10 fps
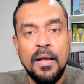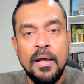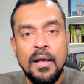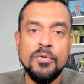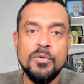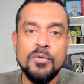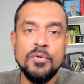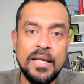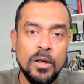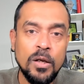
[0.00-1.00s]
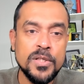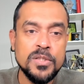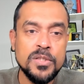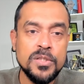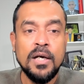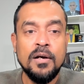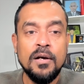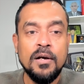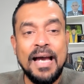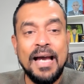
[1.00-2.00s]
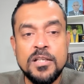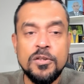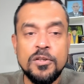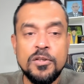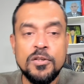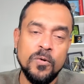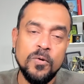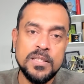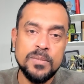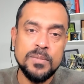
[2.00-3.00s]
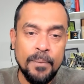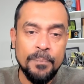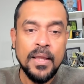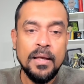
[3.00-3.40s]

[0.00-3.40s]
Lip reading: and most of the developers would like to use OWASP ZAP